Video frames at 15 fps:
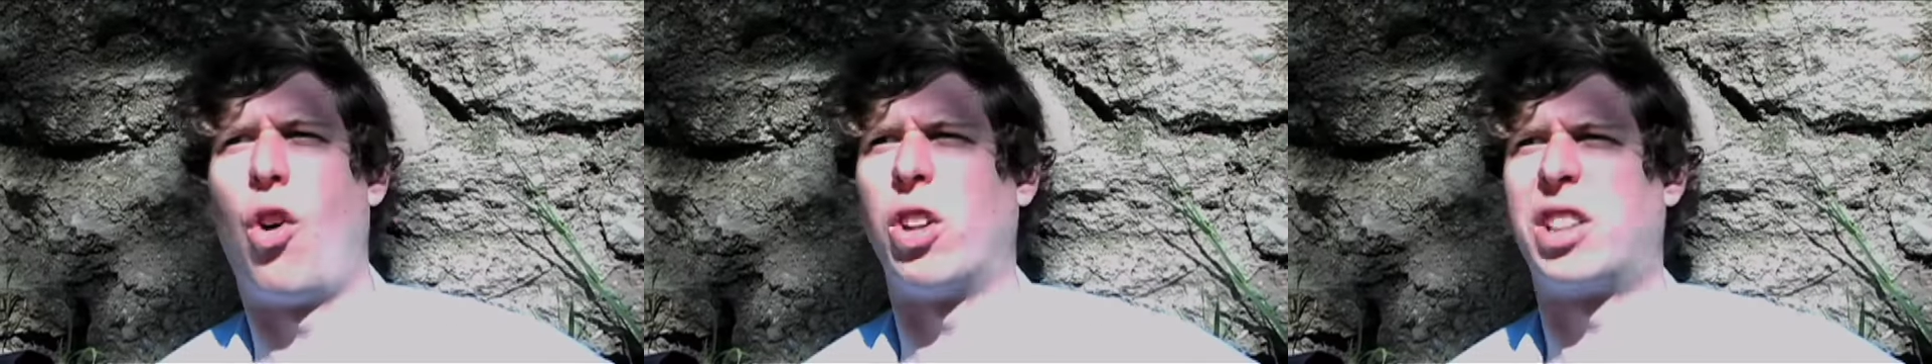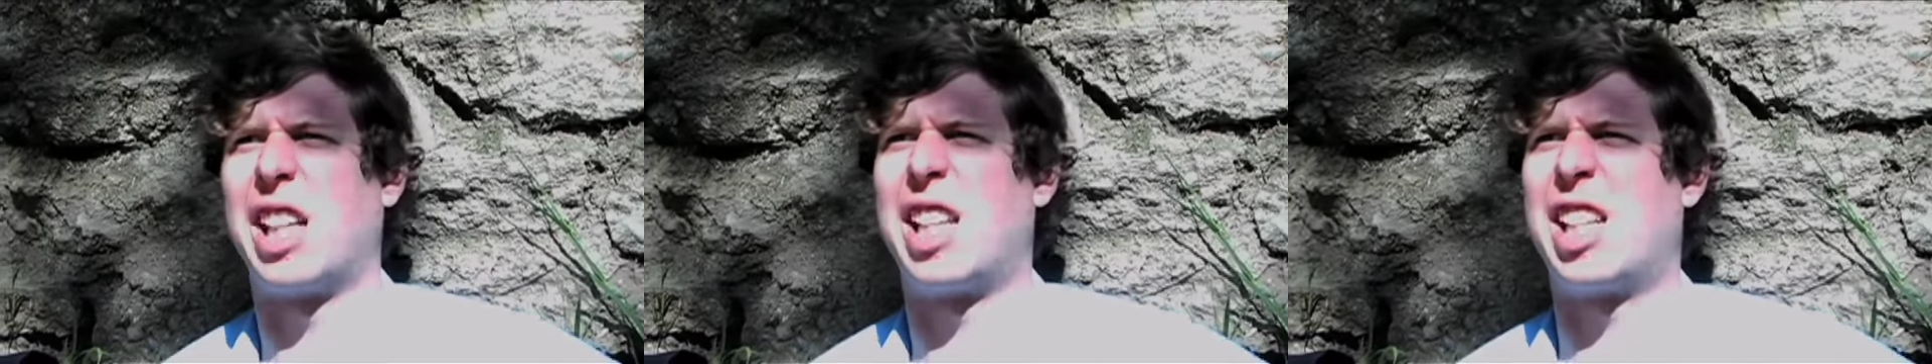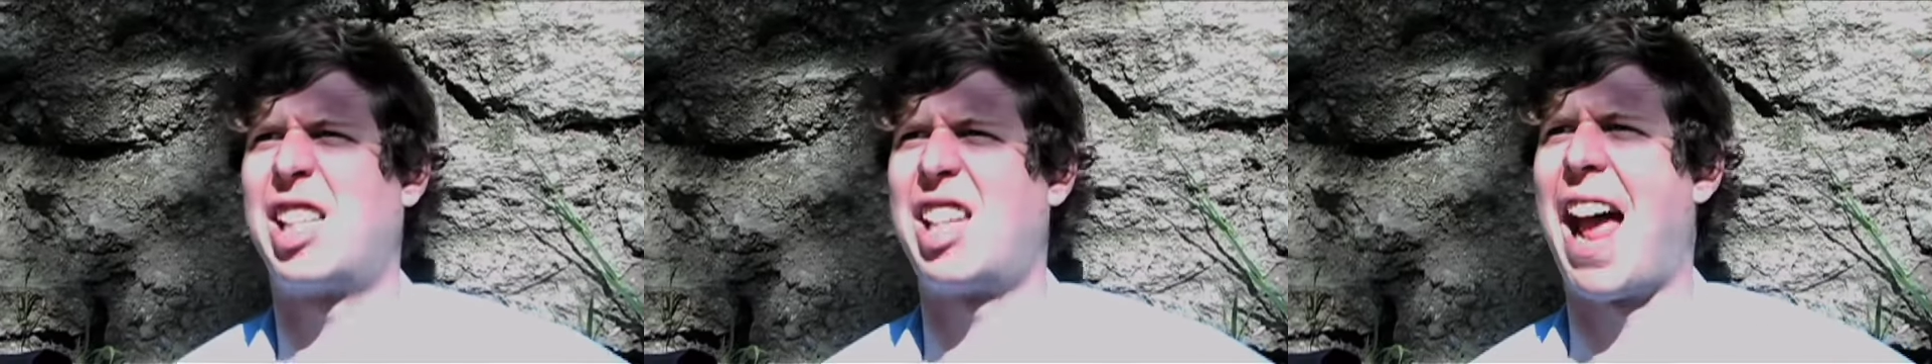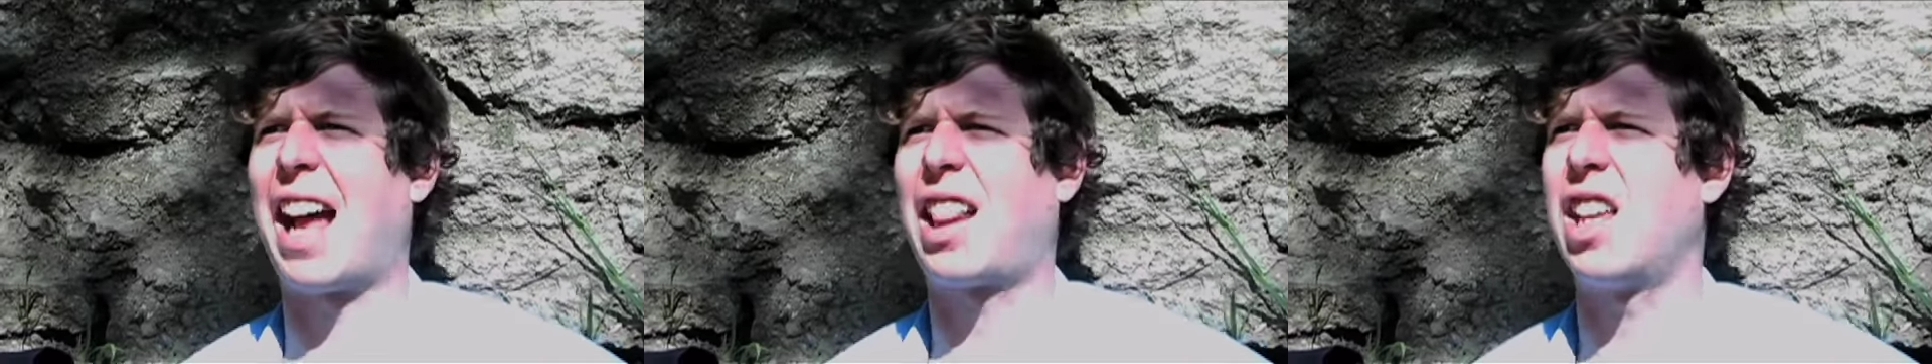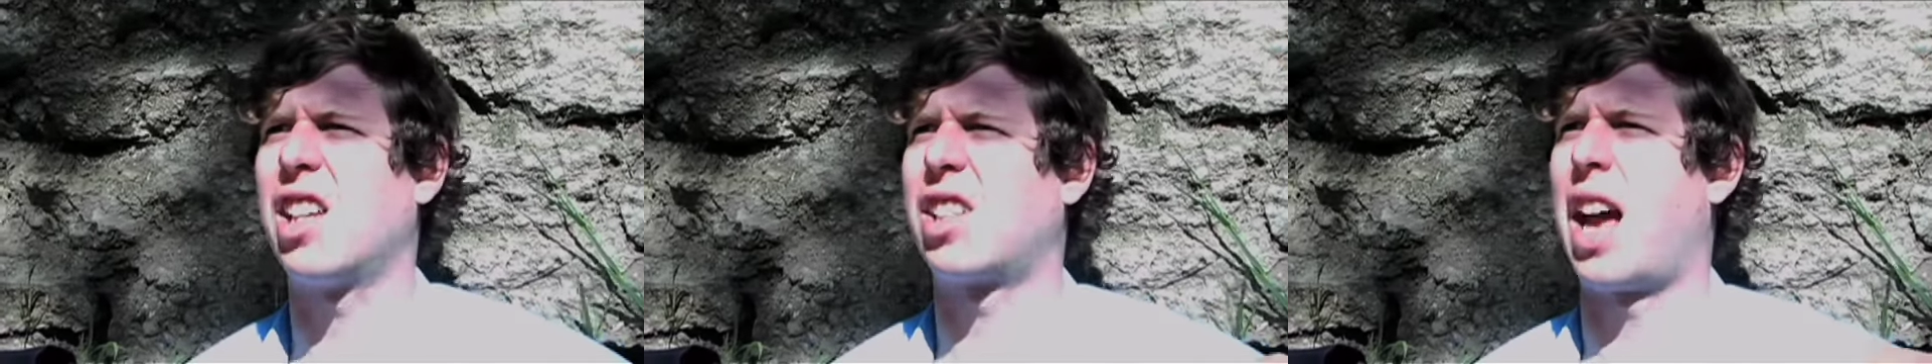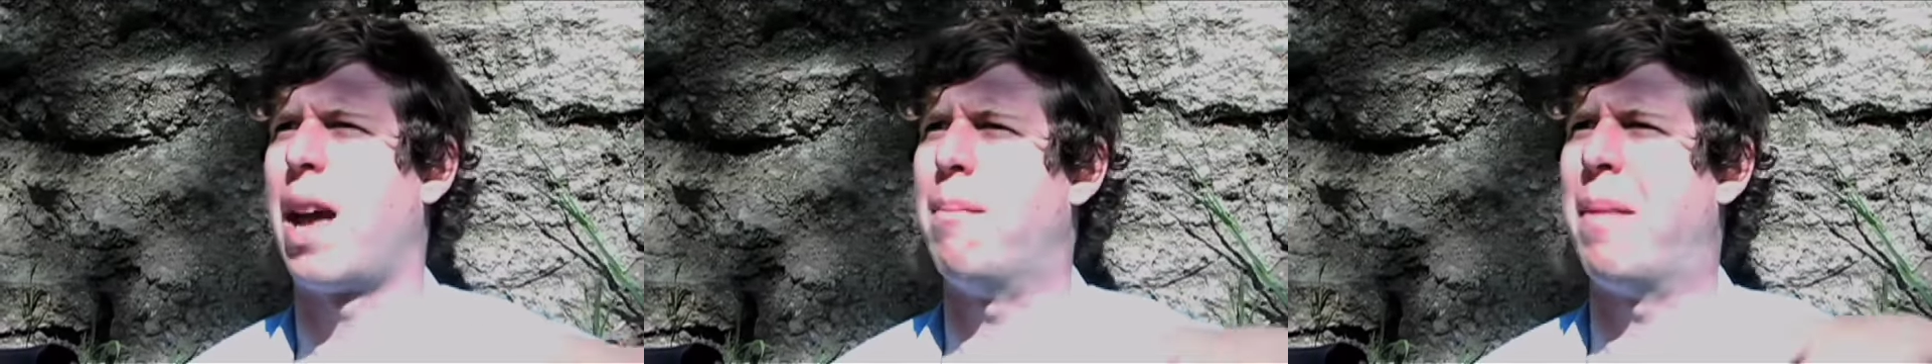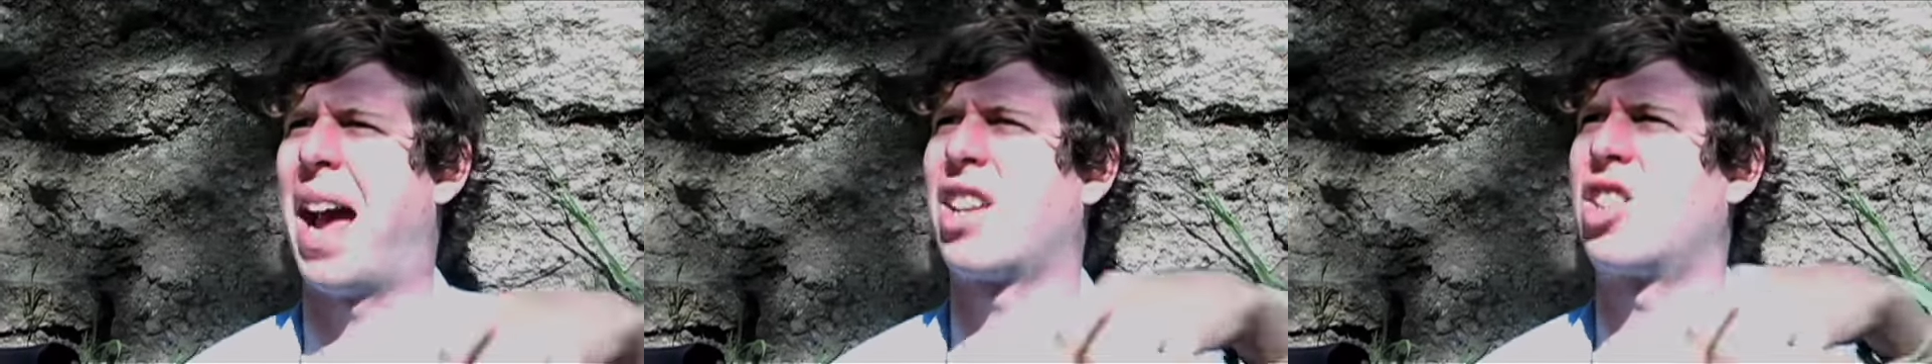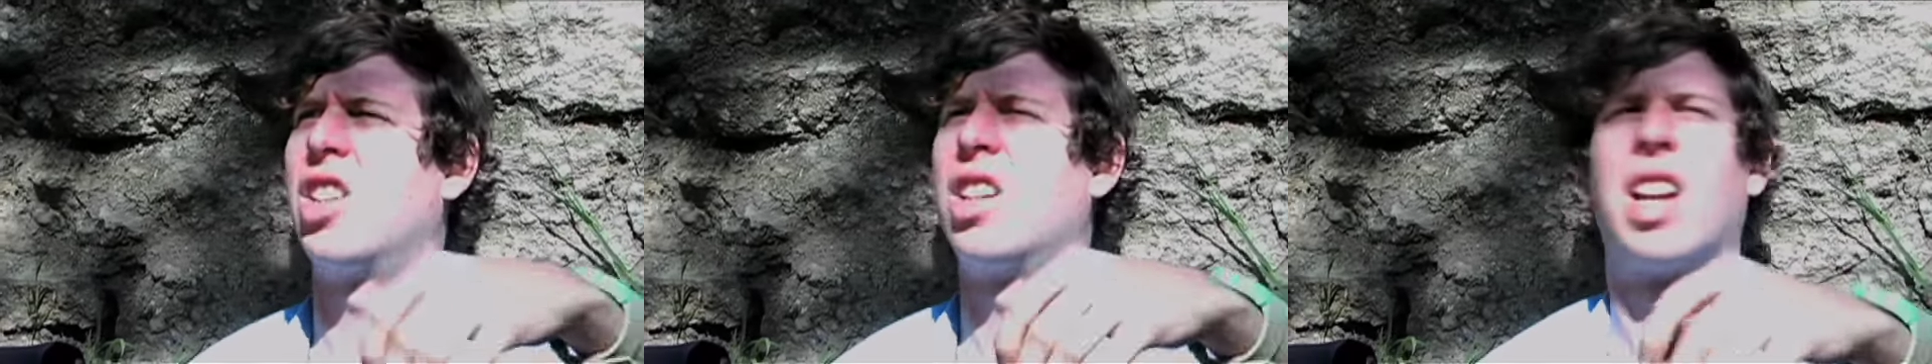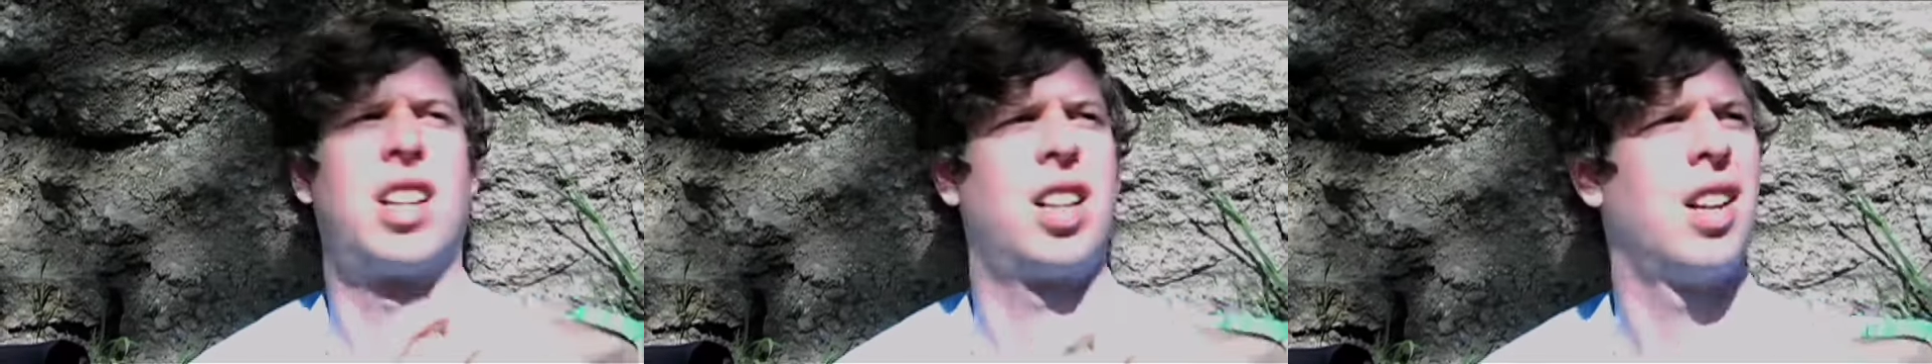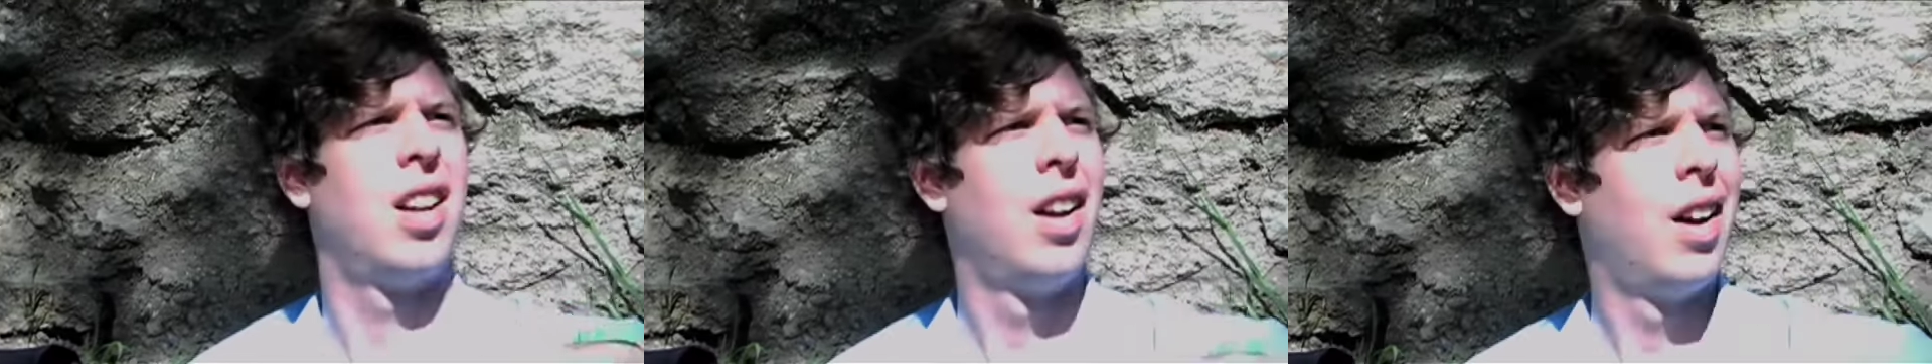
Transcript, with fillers: It's exactly as I imagined it.